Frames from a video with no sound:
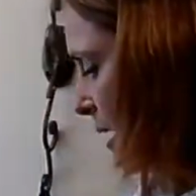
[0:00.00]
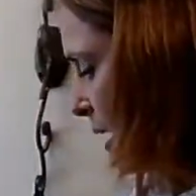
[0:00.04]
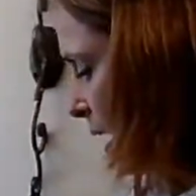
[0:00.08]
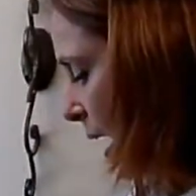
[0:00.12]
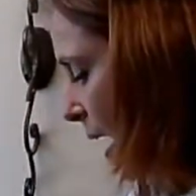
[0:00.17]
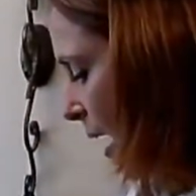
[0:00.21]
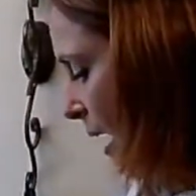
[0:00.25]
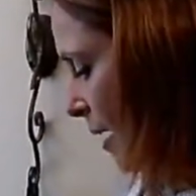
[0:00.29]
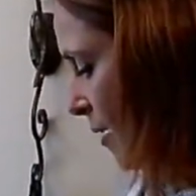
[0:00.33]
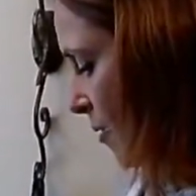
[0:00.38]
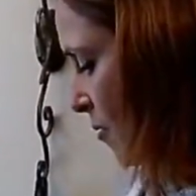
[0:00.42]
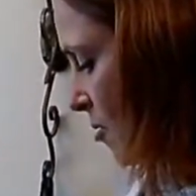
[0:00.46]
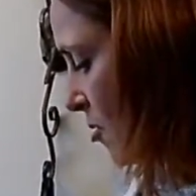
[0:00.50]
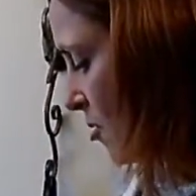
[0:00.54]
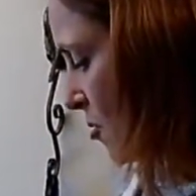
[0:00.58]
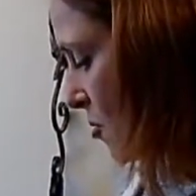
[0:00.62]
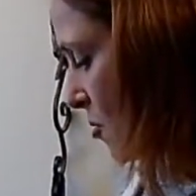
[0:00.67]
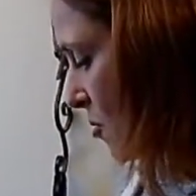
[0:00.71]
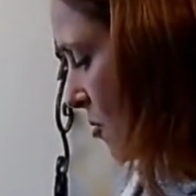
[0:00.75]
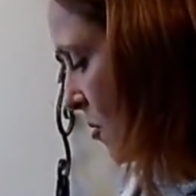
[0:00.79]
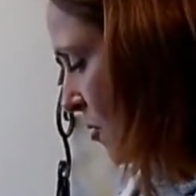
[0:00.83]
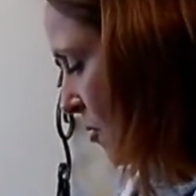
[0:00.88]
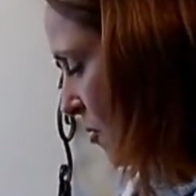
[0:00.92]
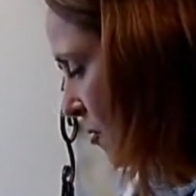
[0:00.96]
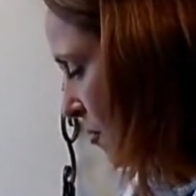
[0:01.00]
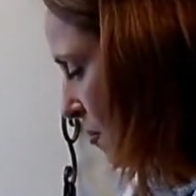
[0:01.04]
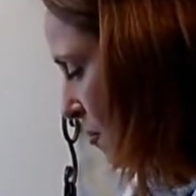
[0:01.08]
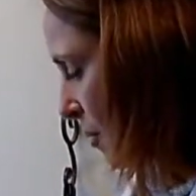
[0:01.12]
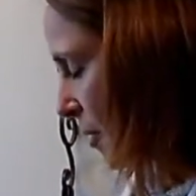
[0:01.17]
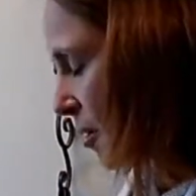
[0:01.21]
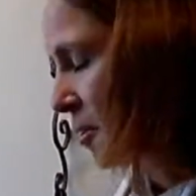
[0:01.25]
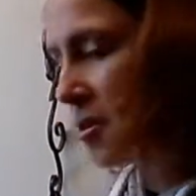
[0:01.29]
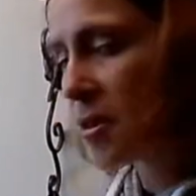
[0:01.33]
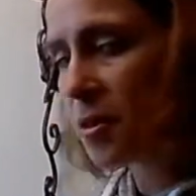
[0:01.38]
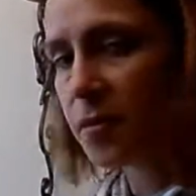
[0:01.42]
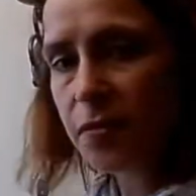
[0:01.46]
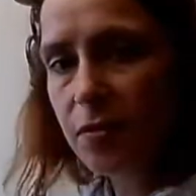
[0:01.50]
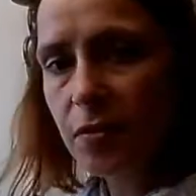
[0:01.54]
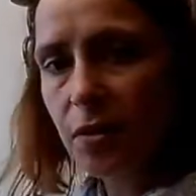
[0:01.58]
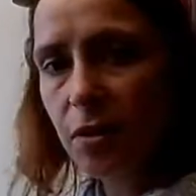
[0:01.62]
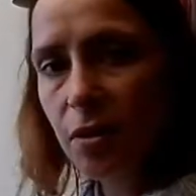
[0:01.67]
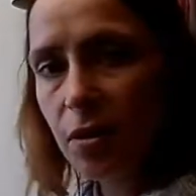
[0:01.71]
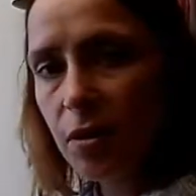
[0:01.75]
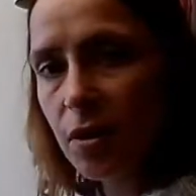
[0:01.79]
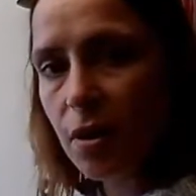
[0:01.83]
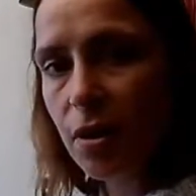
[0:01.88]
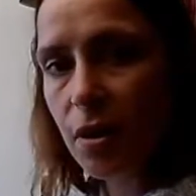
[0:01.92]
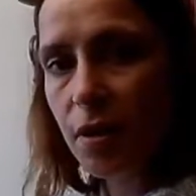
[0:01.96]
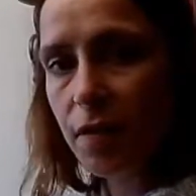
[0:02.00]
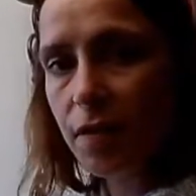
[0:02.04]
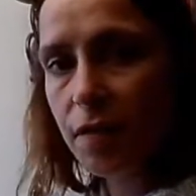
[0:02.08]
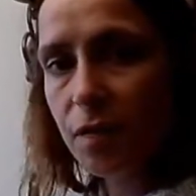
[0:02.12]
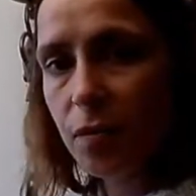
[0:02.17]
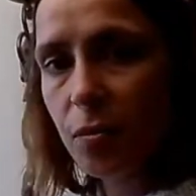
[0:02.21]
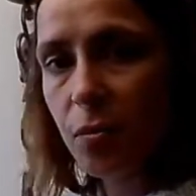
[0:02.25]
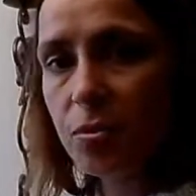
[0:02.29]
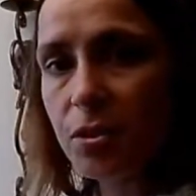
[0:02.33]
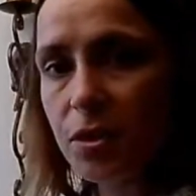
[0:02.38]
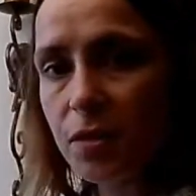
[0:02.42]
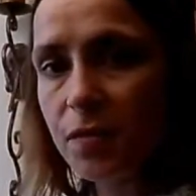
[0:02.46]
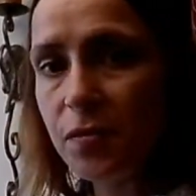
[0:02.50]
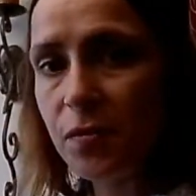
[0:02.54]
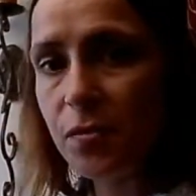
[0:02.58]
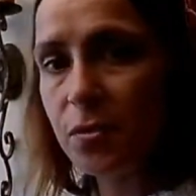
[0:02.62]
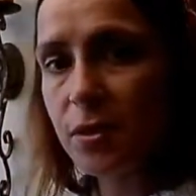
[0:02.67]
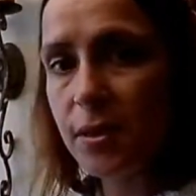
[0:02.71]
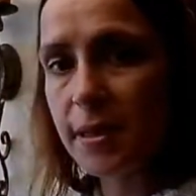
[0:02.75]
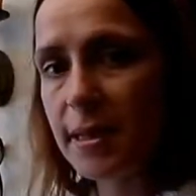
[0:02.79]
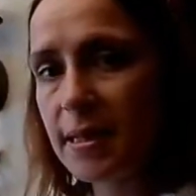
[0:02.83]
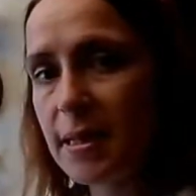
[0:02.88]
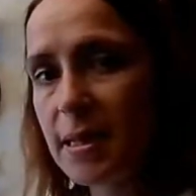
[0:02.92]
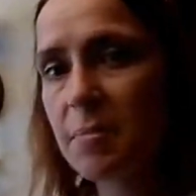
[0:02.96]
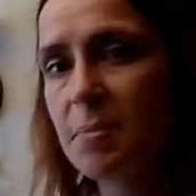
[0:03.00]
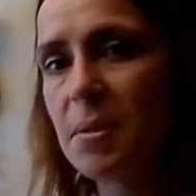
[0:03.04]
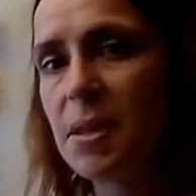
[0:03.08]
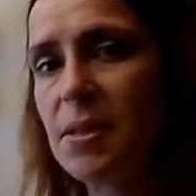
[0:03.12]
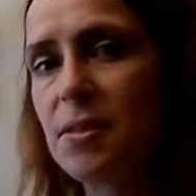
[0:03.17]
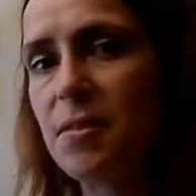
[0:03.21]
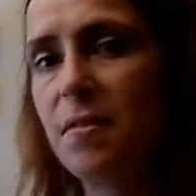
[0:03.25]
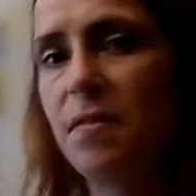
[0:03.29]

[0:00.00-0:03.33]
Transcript: and because I've got a 44 centimetre